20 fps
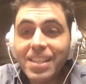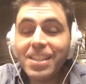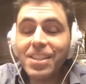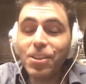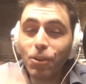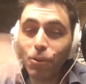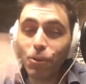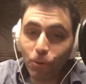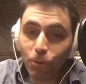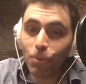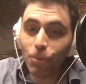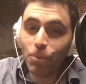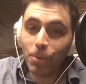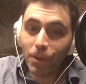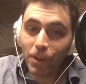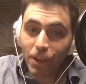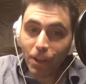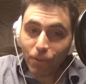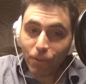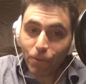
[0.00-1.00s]
the group
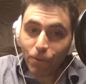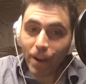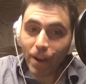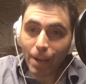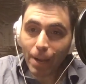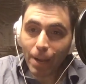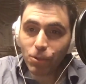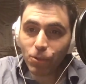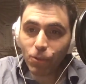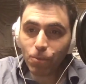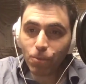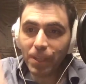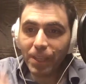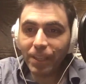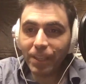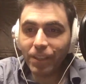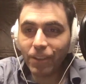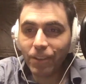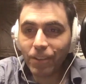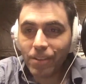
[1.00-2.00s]
for absolute
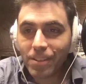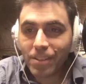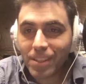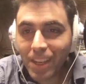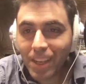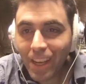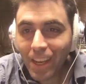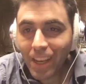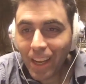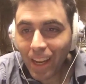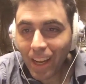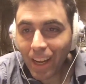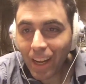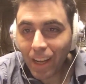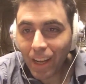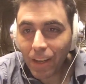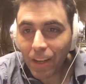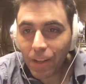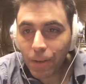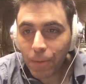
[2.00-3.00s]
beginners,
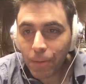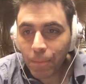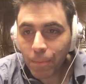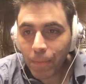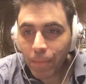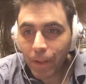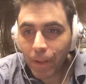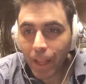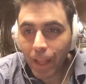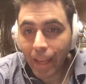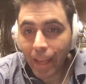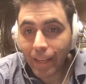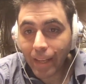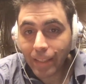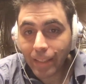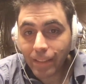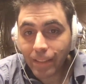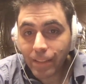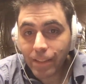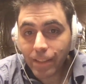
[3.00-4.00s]
and
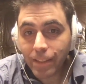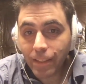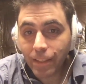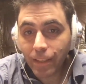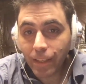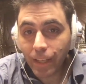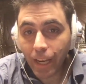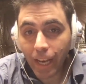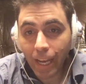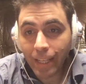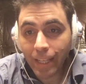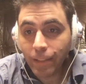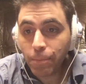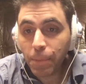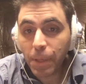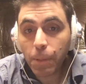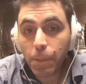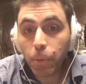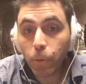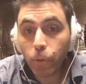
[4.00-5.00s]

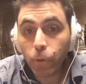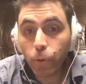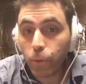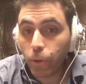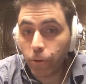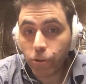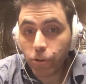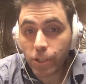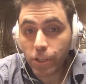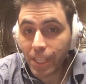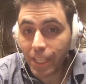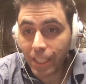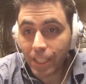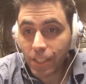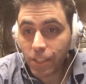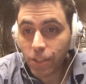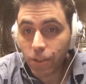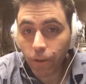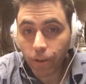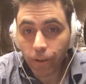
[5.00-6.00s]
people who are just getting
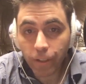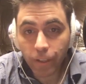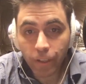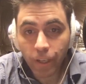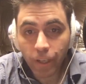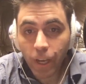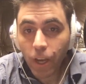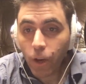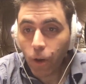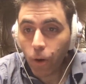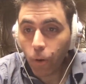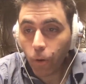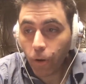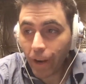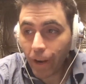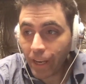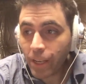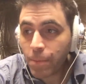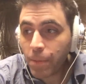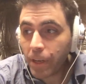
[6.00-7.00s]
started, or
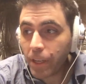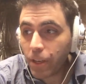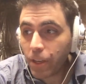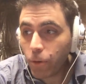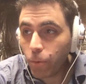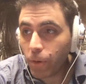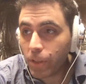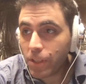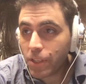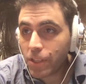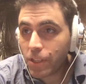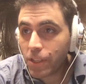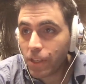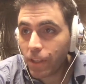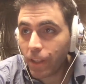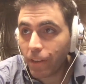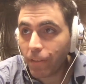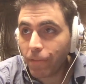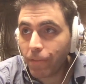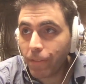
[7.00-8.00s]
anybody who wants to
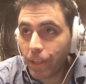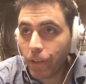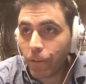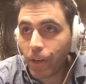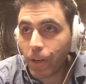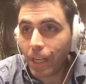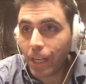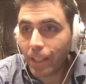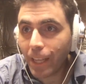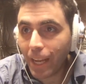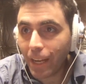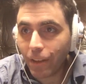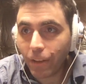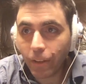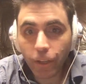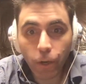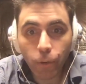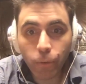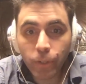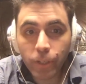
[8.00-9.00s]
like figure out how to
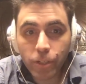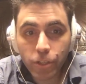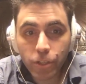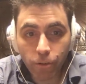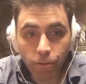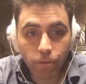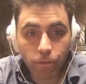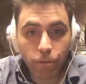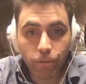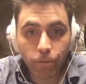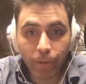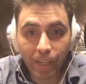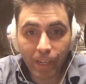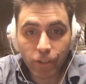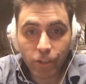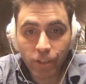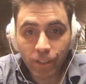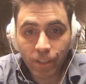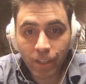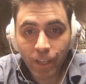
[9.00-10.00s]
go in a certain
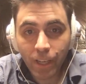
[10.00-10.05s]
direction.